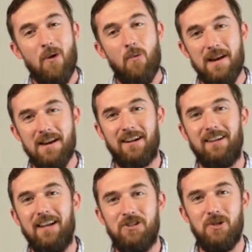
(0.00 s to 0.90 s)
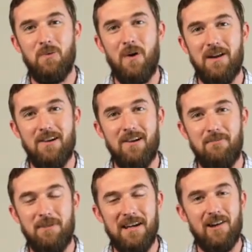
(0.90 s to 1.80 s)
We are going to let you wonder
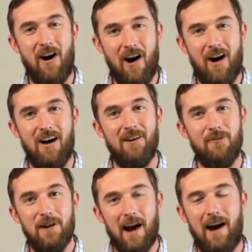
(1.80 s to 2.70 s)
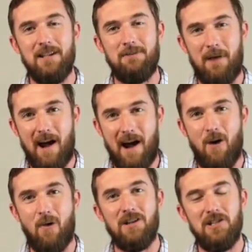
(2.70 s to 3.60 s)
and be in awe of God's
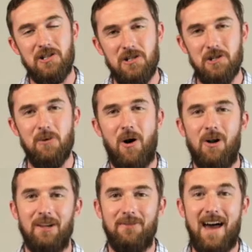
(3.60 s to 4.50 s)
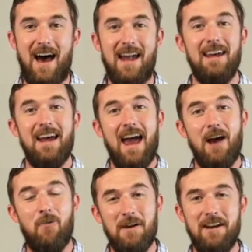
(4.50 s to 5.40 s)
power to do all of that.
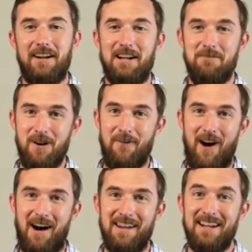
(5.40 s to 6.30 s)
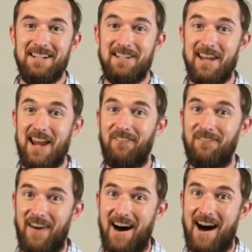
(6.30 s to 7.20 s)
And we are going to move on to day
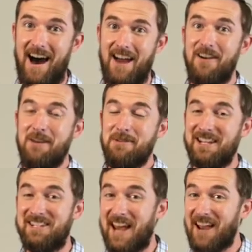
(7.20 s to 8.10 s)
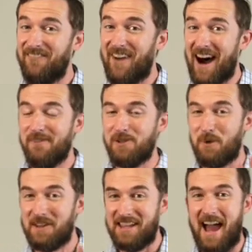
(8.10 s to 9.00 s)
5 because day 5 is
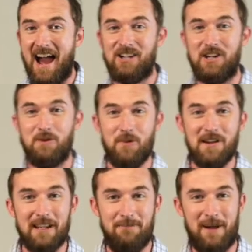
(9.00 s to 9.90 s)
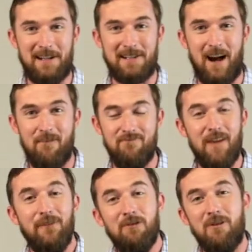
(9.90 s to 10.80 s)
where the action really picks up.
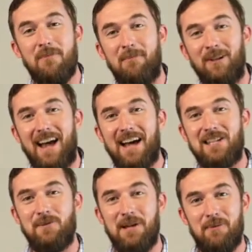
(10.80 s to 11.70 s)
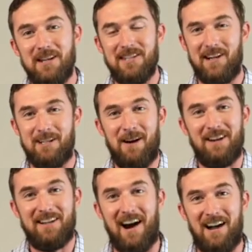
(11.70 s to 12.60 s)
If you remember last week, we talked
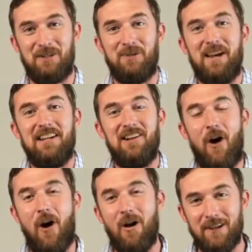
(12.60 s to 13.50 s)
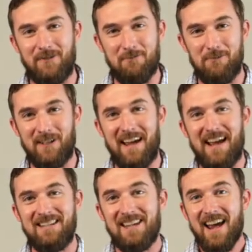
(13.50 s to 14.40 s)
about God creating all of the
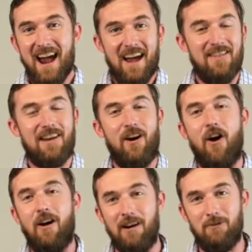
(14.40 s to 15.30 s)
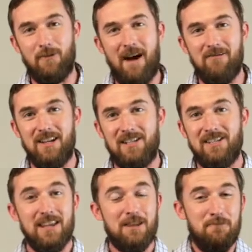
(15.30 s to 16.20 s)
plants that are around us,
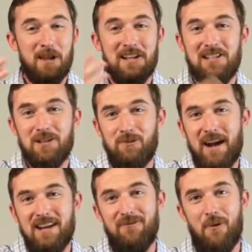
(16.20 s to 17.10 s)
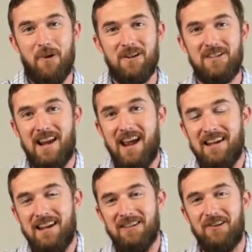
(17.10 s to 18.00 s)
the plants in the rainforest and
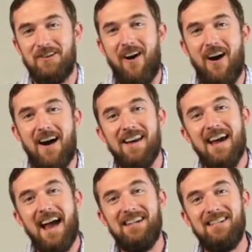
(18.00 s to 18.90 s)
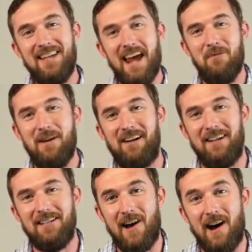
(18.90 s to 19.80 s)
in your yard. And today we are
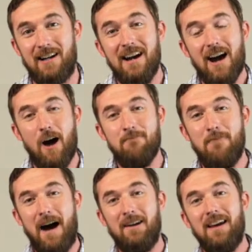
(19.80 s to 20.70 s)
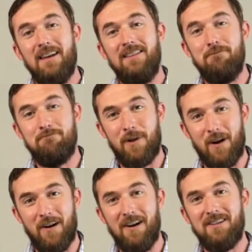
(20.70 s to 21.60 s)
going to talk about the
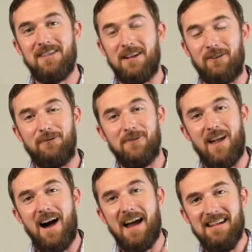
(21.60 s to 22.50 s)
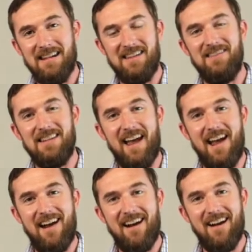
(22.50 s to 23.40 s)
birds that are flying in the
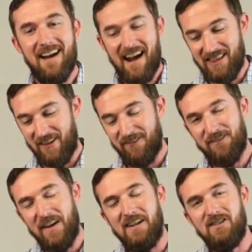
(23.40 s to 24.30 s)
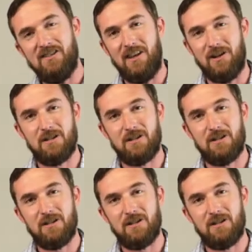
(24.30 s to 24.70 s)
air and the fish that are